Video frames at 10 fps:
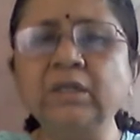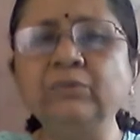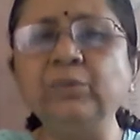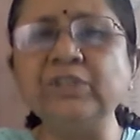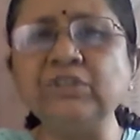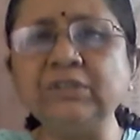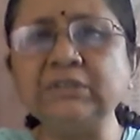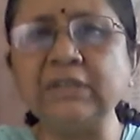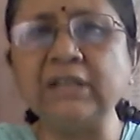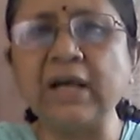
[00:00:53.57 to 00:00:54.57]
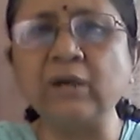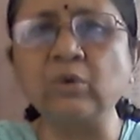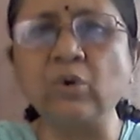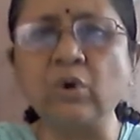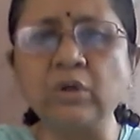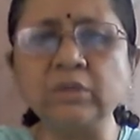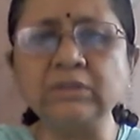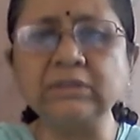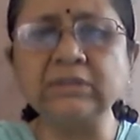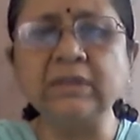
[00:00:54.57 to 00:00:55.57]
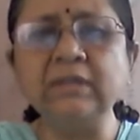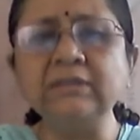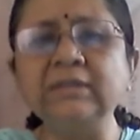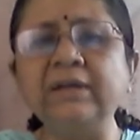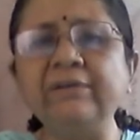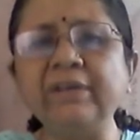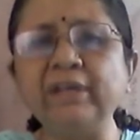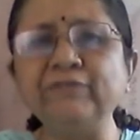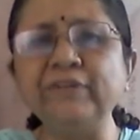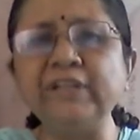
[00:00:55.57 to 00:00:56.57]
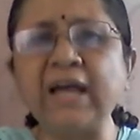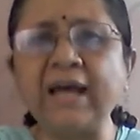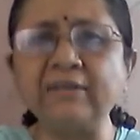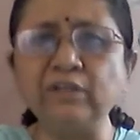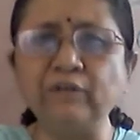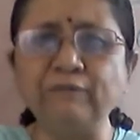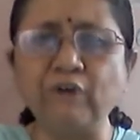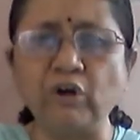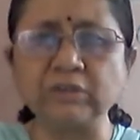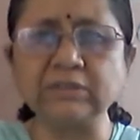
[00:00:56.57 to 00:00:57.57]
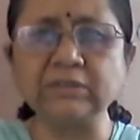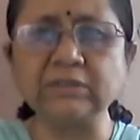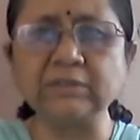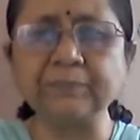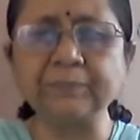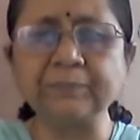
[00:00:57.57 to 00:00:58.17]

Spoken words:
which is in our course, the raven and the fox.